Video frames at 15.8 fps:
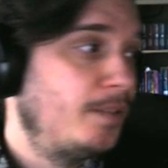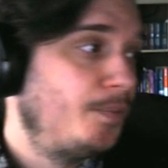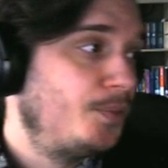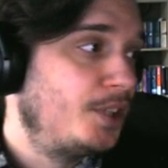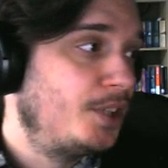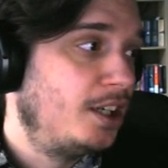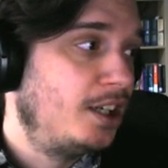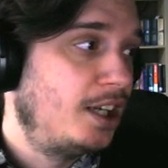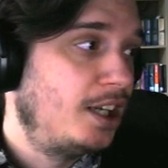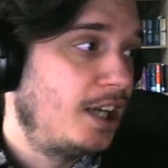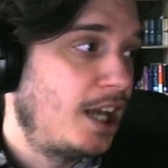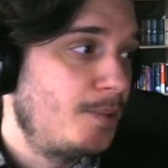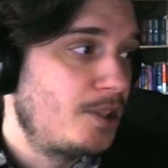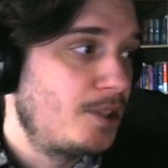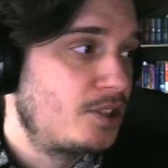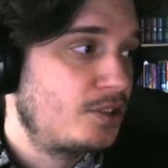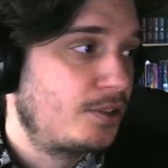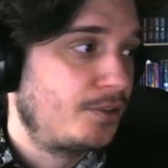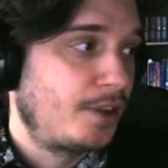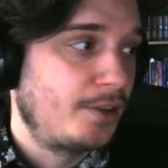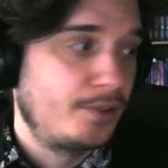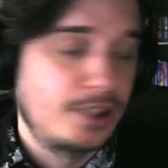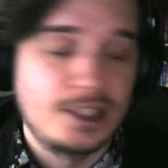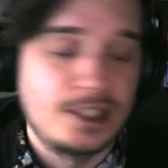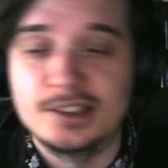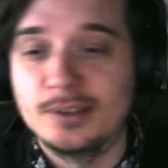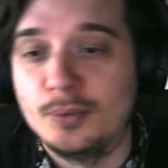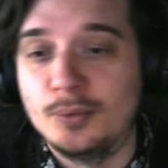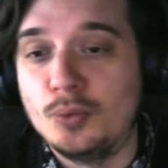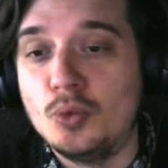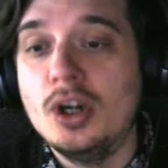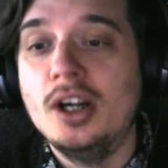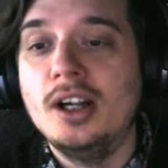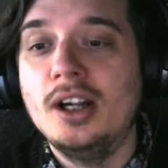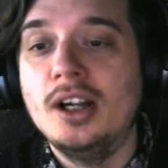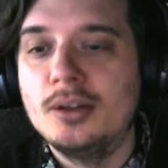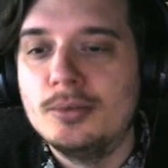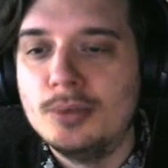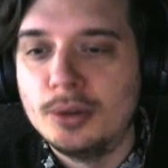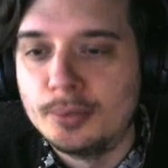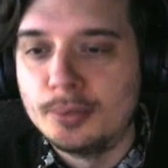the Animation Survival Kit is a really good book.